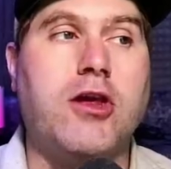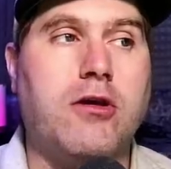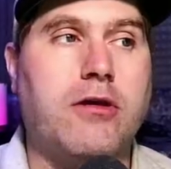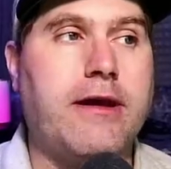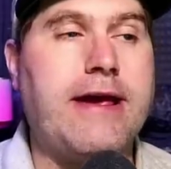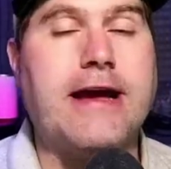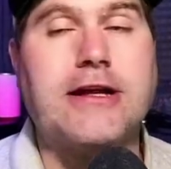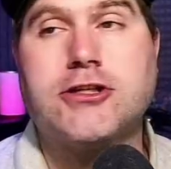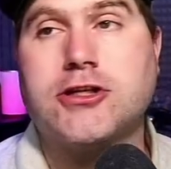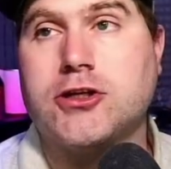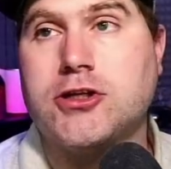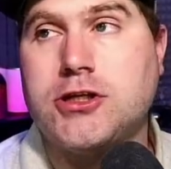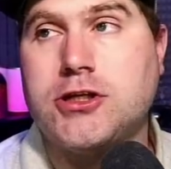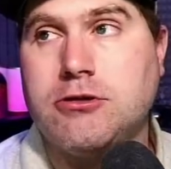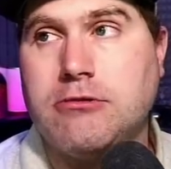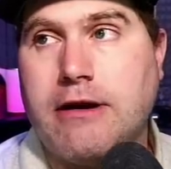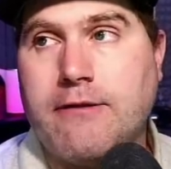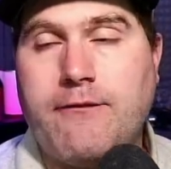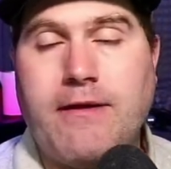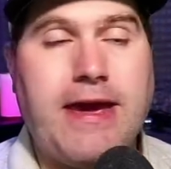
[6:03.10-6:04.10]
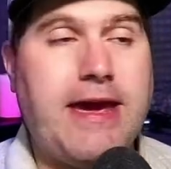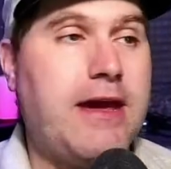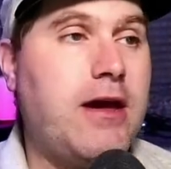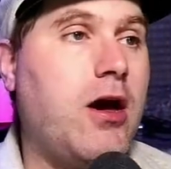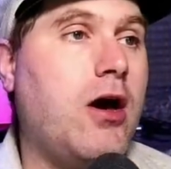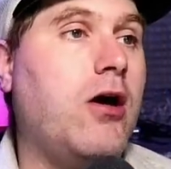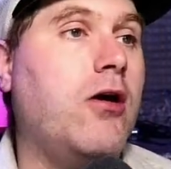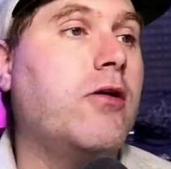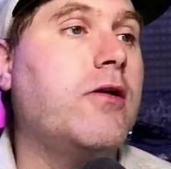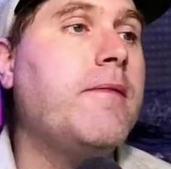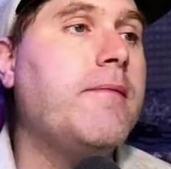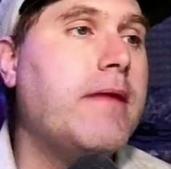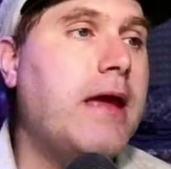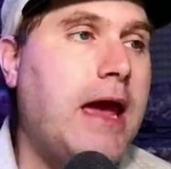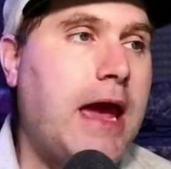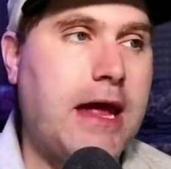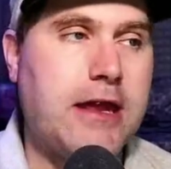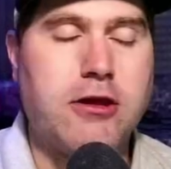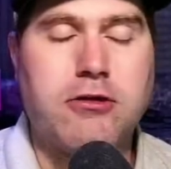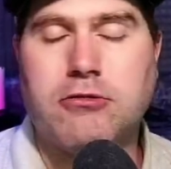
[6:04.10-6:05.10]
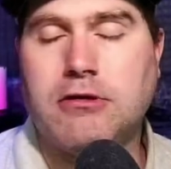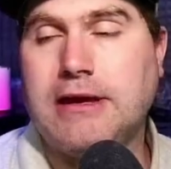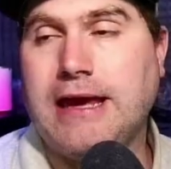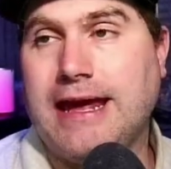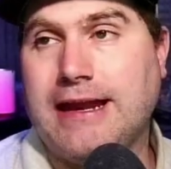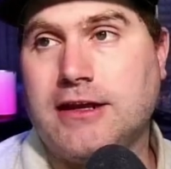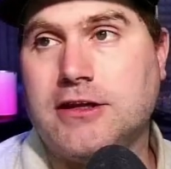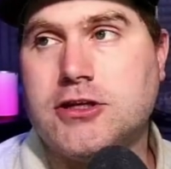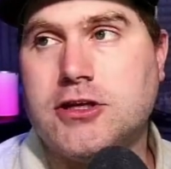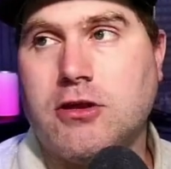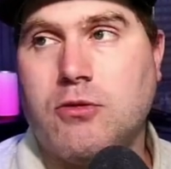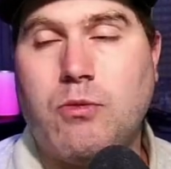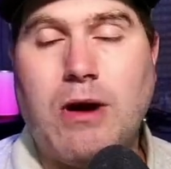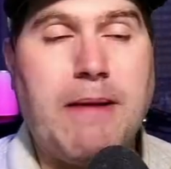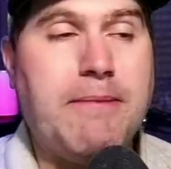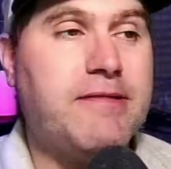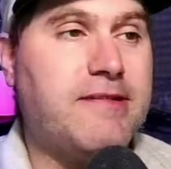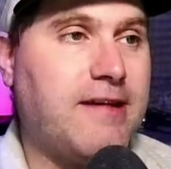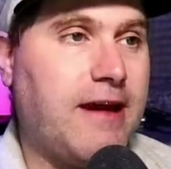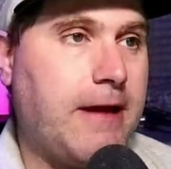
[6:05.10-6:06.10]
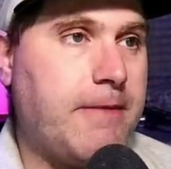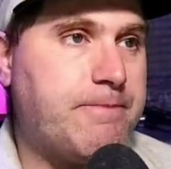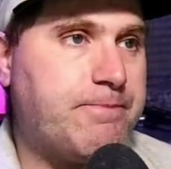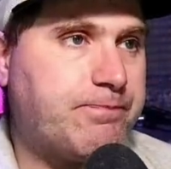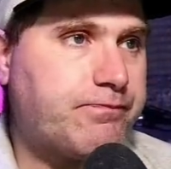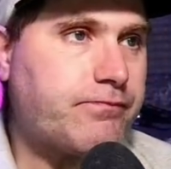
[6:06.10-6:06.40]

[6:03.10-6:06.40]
You can get your 2FA code, and you can get into the website.